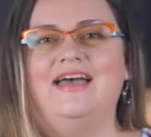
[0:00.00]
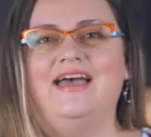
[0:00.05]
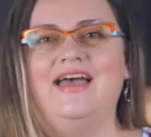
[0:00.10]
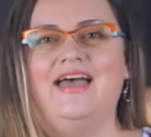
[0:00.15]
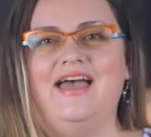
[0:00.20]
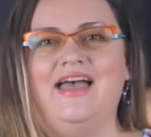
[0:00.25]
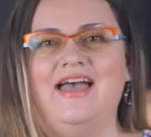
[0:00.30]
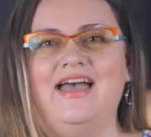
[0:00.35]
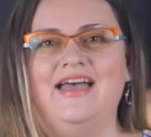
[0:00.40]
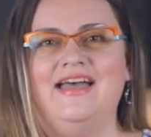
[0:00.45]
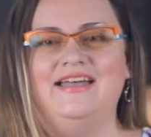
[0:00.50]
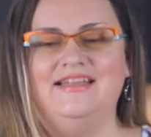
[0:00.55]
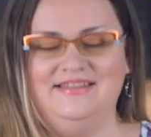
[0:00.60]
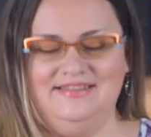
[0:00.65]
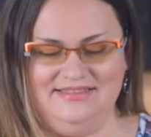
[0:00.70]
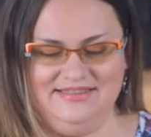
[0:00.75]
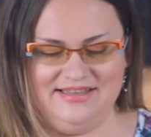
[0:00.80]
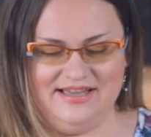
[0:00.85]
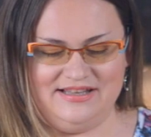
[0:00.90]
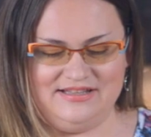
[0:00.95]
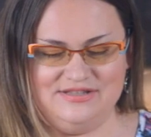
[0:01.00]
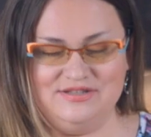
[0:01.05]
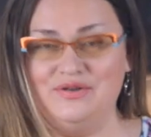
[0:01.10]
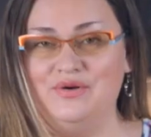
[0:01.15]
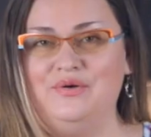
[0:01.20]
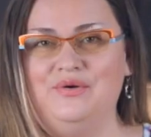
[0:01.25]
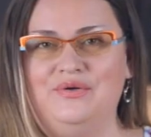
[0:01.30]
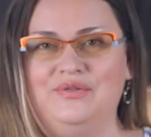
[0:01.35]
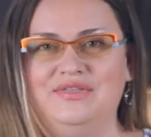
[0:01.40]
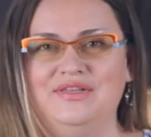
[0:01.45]
And that's
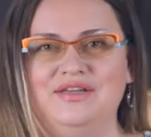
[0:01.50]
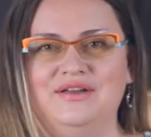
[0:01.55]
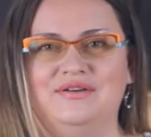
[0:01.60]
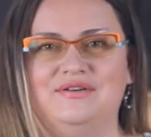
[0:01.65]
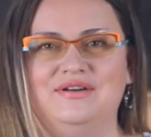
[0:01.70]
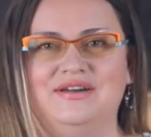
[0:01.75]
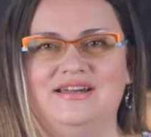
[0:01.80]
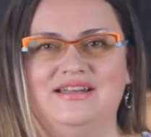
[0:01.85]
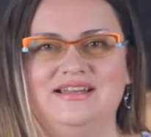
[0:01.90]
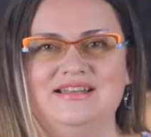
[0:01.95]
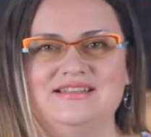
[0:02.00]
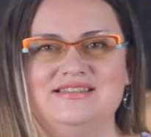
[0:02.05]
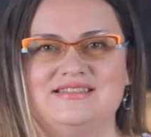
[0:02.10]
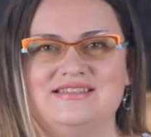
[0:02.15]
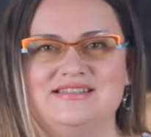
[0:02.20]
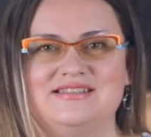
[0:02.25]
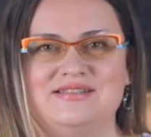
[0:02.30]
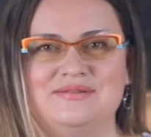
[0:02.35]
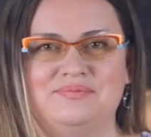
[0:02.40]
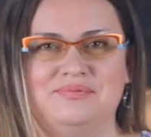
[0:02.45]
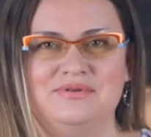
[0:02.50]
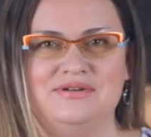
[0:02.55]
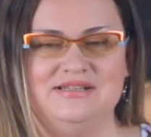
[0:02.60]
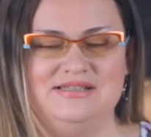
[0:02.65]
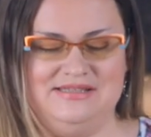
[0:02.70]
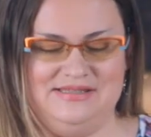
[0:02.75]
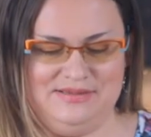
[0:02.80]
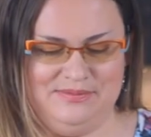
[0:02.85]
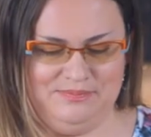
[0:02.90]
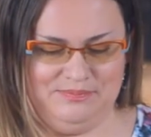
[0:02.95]
all the ingredients. It's a pretty
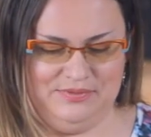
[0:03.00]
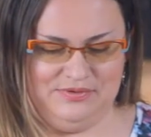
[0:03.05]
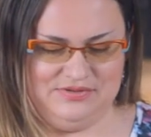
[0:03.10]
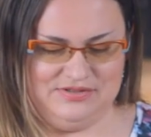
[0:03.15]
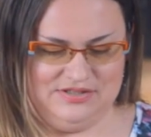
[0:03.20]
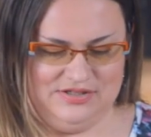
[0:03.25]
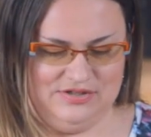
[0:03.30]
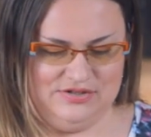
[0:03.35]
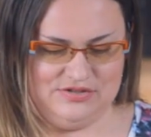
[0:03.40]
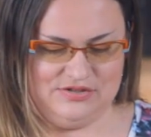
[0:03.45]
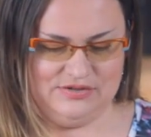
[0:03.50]
simple dish.